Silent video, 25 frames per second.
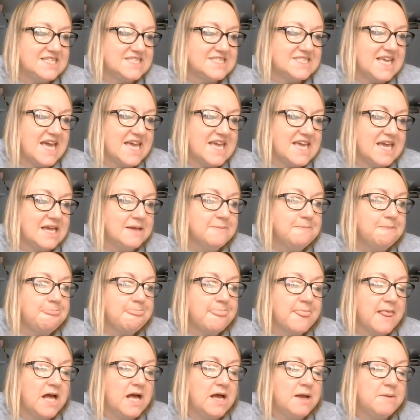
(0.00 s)
saying
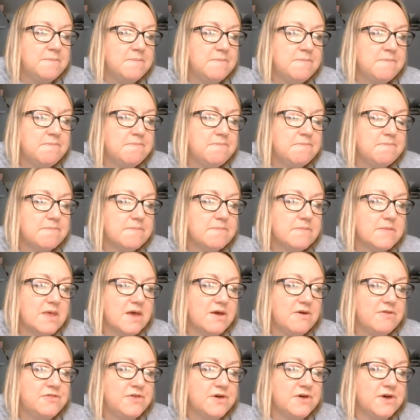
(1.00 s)

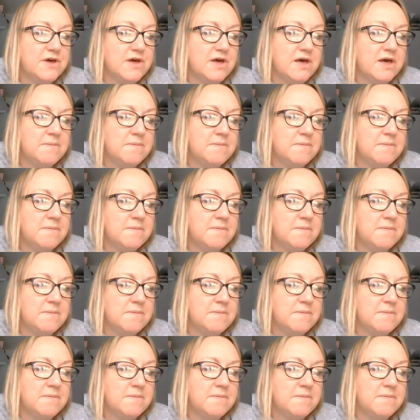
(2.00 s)
that